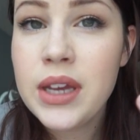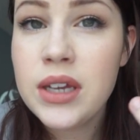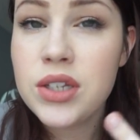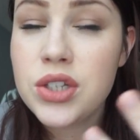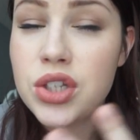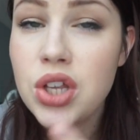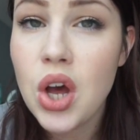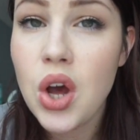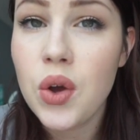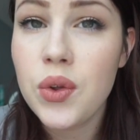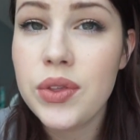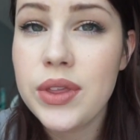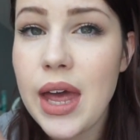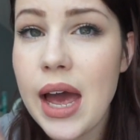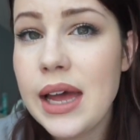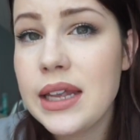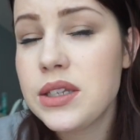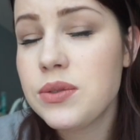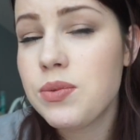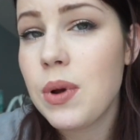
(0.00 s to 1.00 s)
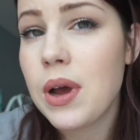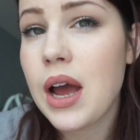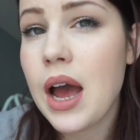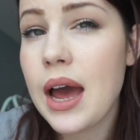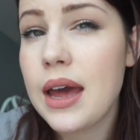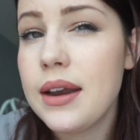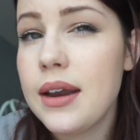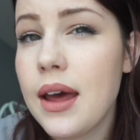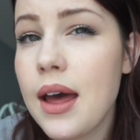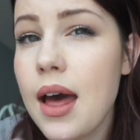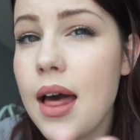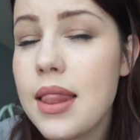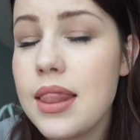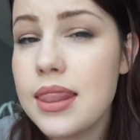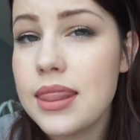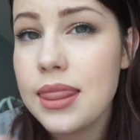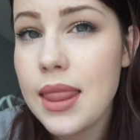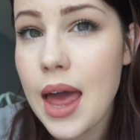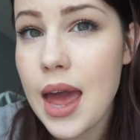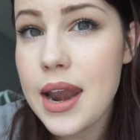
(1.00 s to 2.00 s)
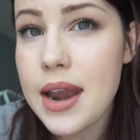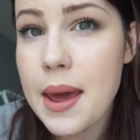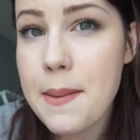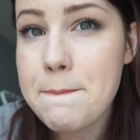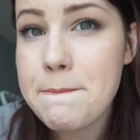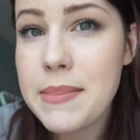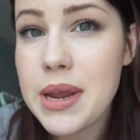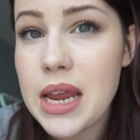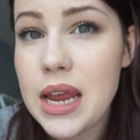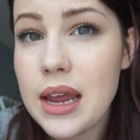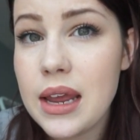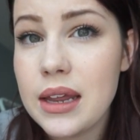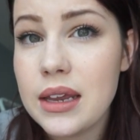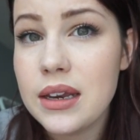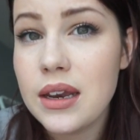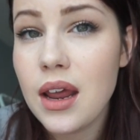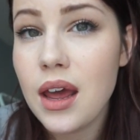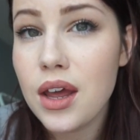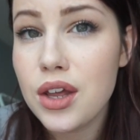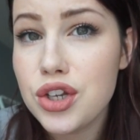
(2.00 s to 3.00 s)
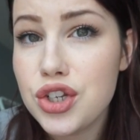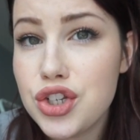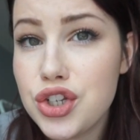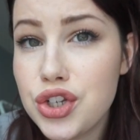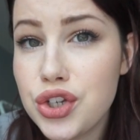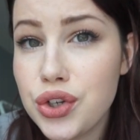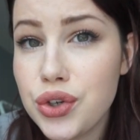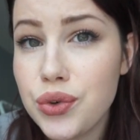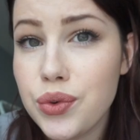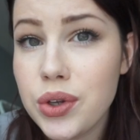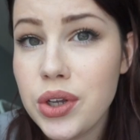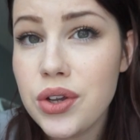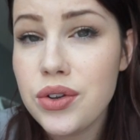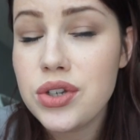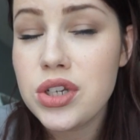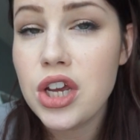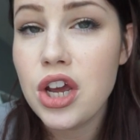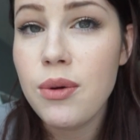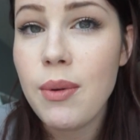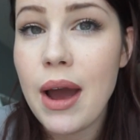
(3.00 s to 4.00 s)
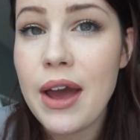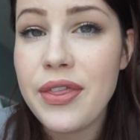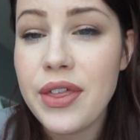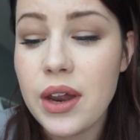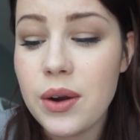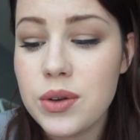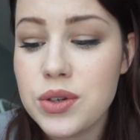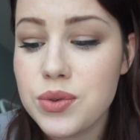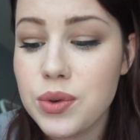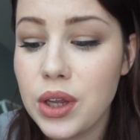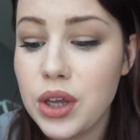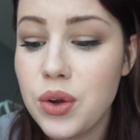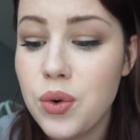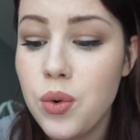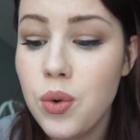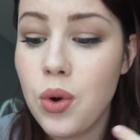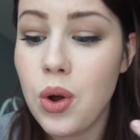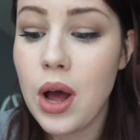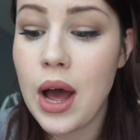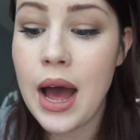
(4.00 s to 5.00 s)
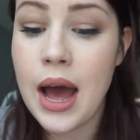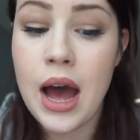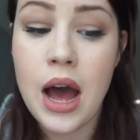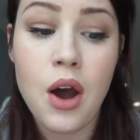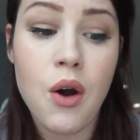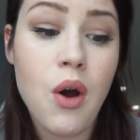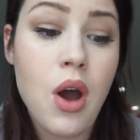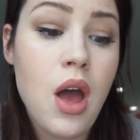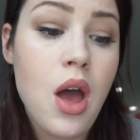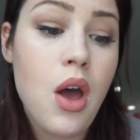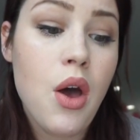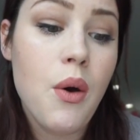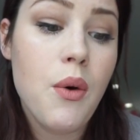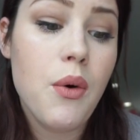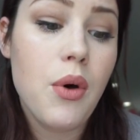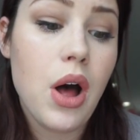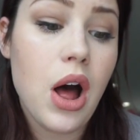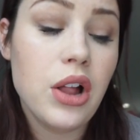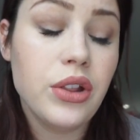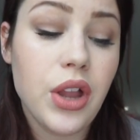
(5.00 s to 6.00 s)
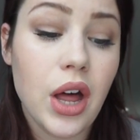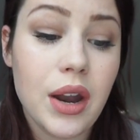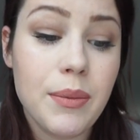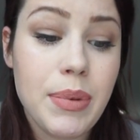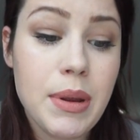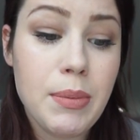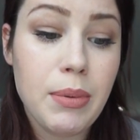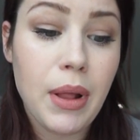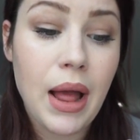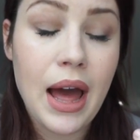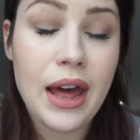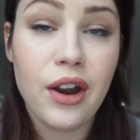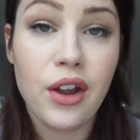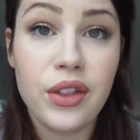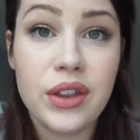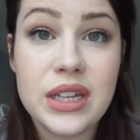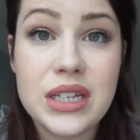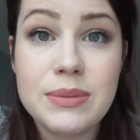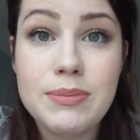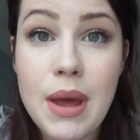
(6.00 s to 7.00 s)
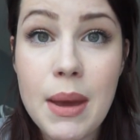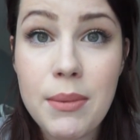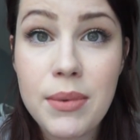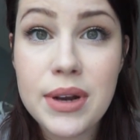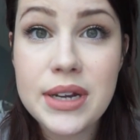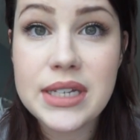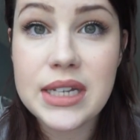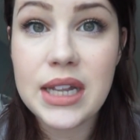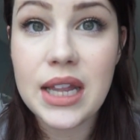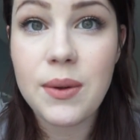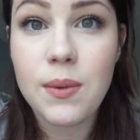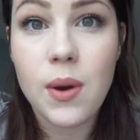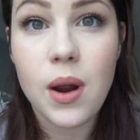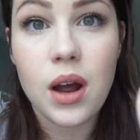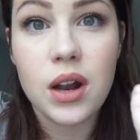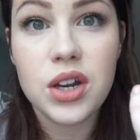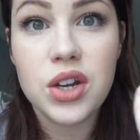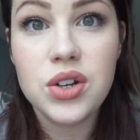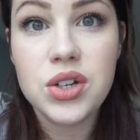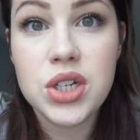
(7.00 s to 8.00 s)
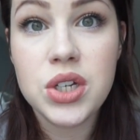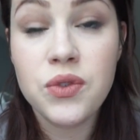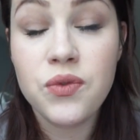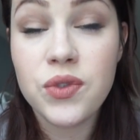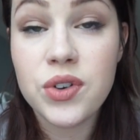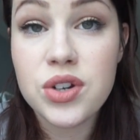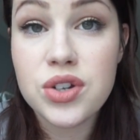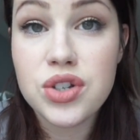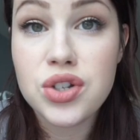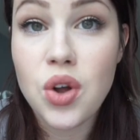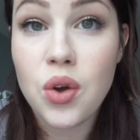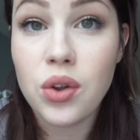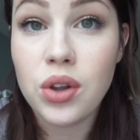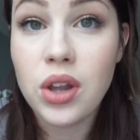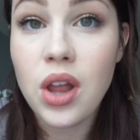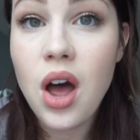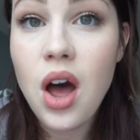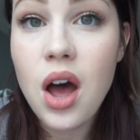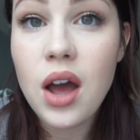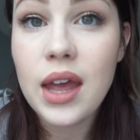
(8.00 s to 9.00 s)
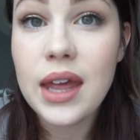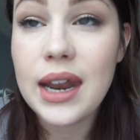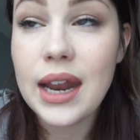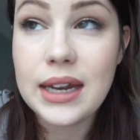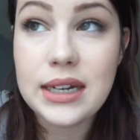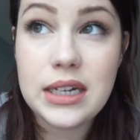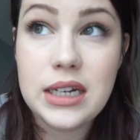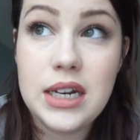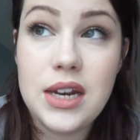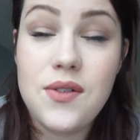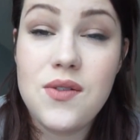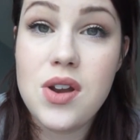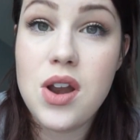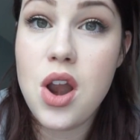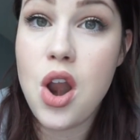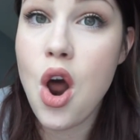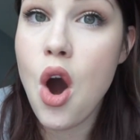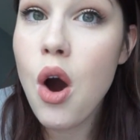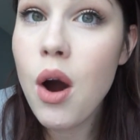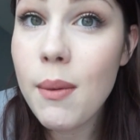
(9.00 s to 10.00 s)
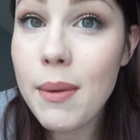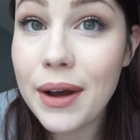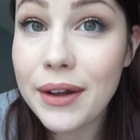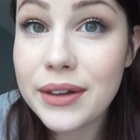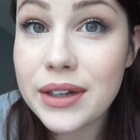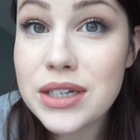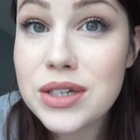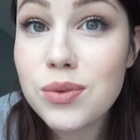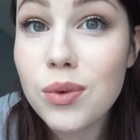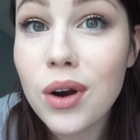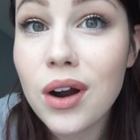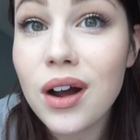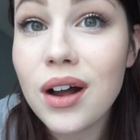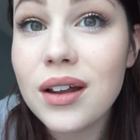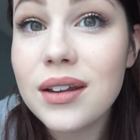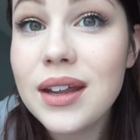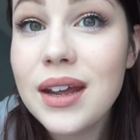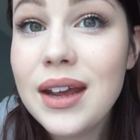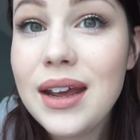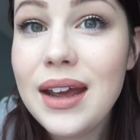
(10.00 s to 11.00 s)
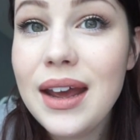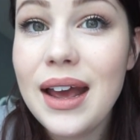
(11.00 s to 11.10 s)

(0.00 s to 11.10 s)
So that's what kind of led me into YouTube. I thought it was really cool how a lot of people had all these memories and they were on YouTube for so long, and I didn't even know about this world.